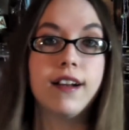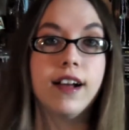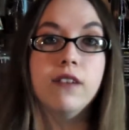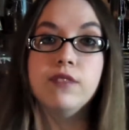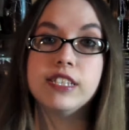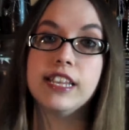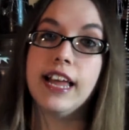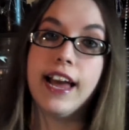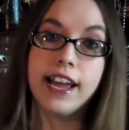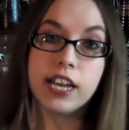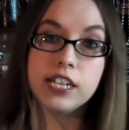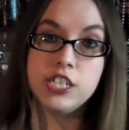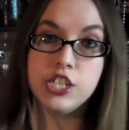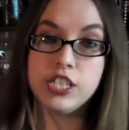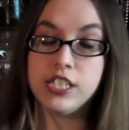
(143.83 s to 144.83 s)
And I was
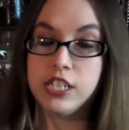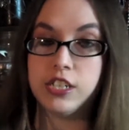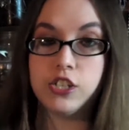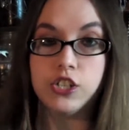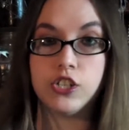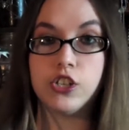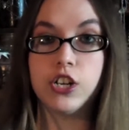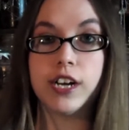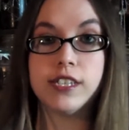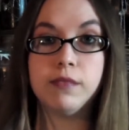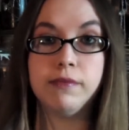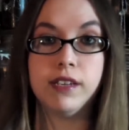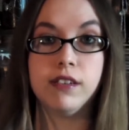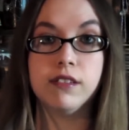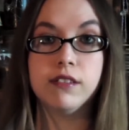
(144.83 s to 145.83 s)
like, just
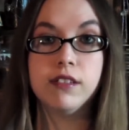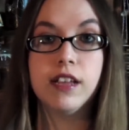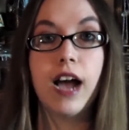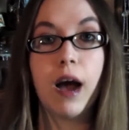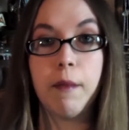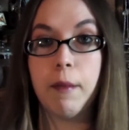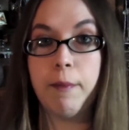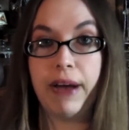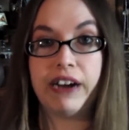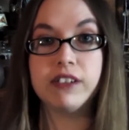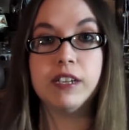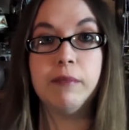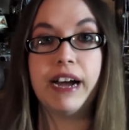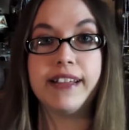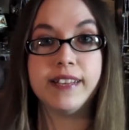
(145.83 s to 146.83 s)
trust me, I'm
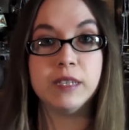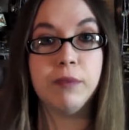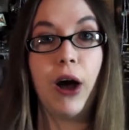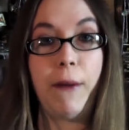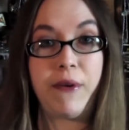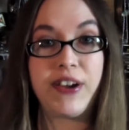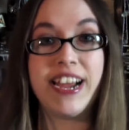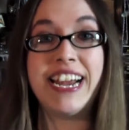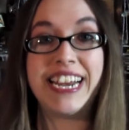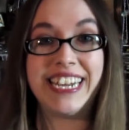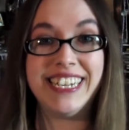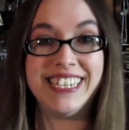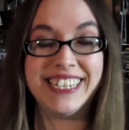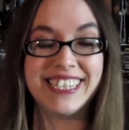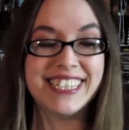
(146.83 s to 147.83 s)
about to buy these
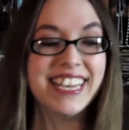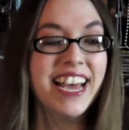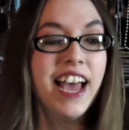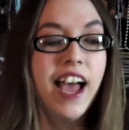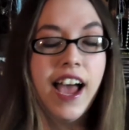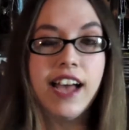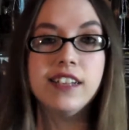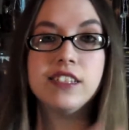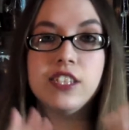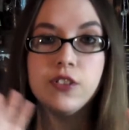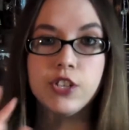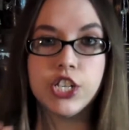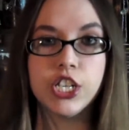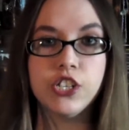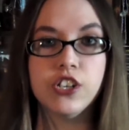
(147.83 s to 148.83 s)
Pomeranians. And
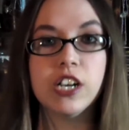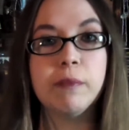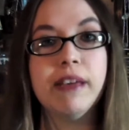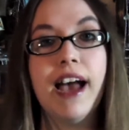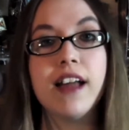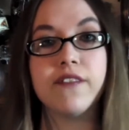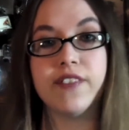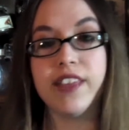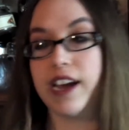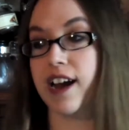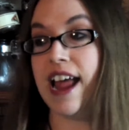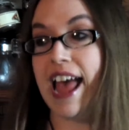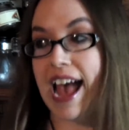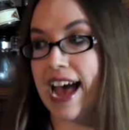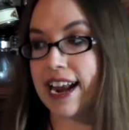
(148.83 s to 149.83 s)
so she dragged me out of
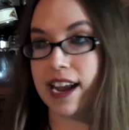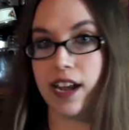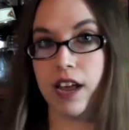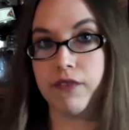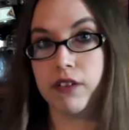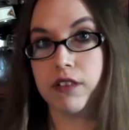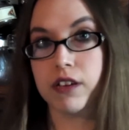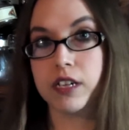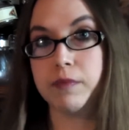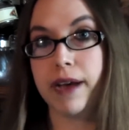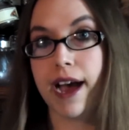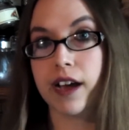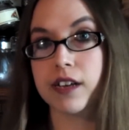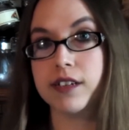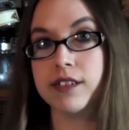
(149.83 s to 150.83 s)
there, and I never looked
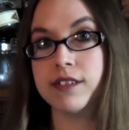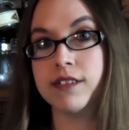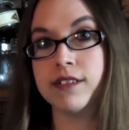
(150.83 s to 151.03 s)
back.